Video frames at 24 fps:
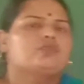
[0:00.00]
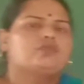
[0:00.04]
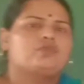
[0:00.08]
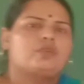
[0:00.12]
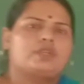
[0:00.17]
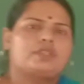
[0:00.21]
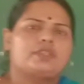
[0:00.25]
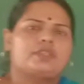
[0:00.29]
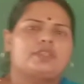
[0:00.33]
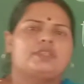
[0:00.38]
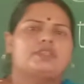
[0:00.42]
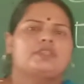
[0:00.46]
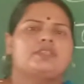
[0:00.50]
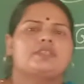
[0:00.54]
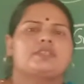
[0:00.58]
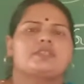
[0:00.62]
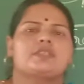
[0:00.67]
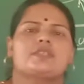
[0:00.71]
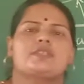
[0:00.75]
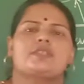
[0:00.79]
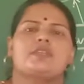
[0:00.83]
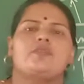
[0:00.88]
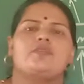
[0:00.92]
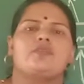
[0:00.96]
Water is
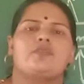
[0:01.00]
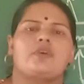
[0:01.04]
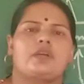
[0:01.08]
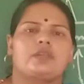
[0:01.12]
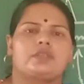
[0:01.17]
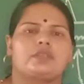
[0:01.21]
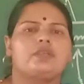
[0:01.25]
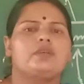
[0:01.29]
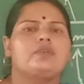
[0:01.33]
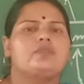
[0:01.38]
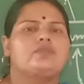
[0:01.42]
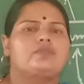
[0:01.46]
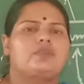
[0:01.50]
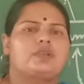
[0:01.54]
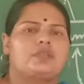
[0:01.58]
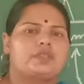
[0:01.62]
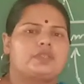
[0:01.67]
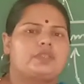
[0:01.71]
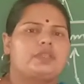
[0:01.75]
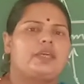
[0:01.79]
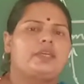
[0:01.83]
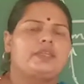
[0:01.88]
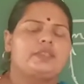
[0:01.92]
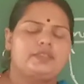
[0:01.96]
necessary for the
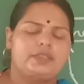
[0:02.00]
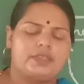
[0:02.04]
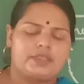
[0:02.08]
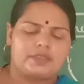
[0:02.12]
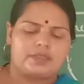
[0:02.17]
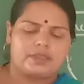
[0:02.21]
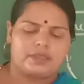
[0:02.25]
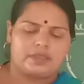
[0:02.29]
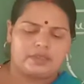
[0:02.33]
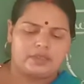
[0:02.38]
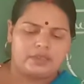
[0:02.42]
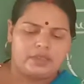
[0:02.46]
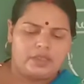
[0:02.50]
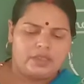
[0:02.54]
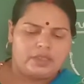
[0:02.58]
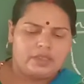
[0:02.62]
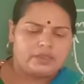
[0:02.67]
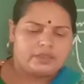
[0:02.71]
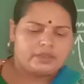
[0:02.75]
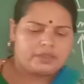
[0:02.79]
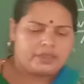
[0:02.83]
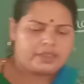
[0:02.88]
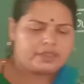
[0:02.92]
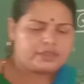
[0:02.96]
fertilization.
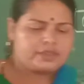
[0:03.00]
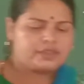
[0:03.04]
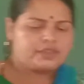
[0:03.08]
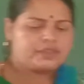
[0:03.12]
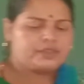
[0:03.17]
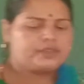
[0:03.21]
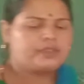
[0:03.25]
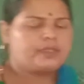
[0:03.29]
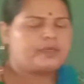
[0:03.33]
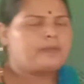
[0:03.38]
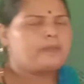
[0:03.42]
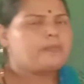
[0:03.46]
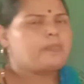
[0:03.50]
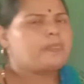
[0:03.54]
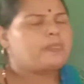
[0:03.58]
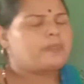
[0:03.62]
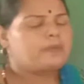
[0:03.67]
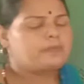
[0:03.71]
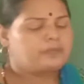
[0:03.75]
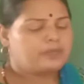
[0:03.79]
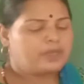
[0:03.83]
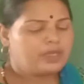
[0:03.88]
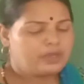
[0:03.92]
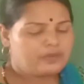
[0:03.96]
Next is the
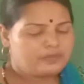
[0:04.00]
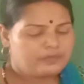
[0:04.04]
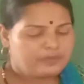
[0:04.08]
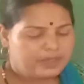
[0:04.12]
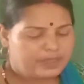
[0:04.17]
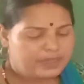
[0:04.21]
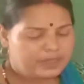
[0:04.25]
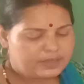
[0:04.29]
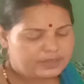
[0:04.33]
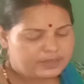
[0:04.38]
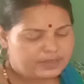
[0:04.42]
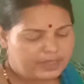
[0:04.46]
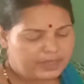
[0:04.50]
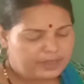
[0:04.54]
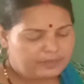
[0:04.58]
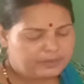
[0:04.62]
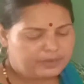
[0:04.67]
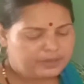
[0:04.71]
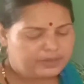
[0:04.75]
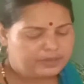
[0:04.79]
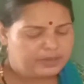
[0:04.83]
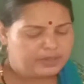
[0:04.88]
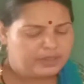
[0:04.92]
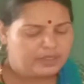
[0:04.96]
bryophytes
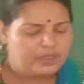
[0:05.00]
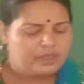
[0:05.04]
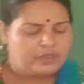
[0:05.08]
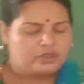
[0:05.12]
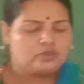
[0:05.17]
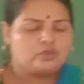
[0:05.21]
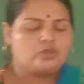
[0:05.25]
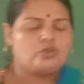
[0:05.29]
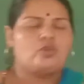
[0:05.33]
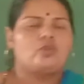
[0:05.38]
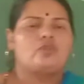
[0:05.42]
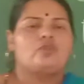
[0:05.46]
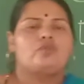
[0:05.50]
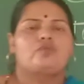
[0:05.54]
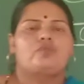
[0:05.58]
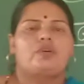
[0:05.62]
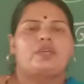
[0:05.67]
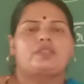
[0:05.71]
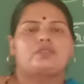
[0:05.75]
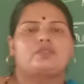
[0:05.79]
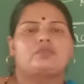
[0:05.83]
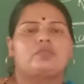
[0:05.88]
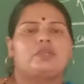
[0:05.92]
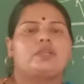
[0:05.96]
having no
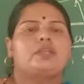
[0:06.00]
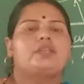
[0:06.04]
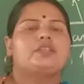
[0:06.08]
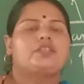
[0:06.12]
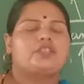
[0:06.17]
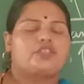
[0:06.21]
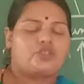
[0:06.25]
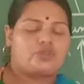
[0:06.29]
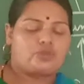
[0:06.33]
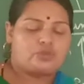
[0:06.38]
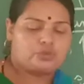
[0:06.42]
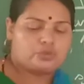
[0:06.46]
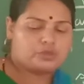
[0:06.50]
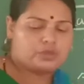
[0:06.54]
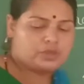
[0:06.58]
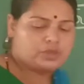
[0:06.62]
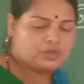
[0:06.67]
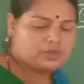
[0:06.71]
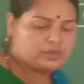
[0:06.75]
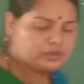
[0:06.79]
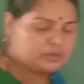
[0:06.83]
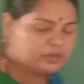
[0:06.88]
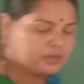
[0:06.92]
vascular tissues.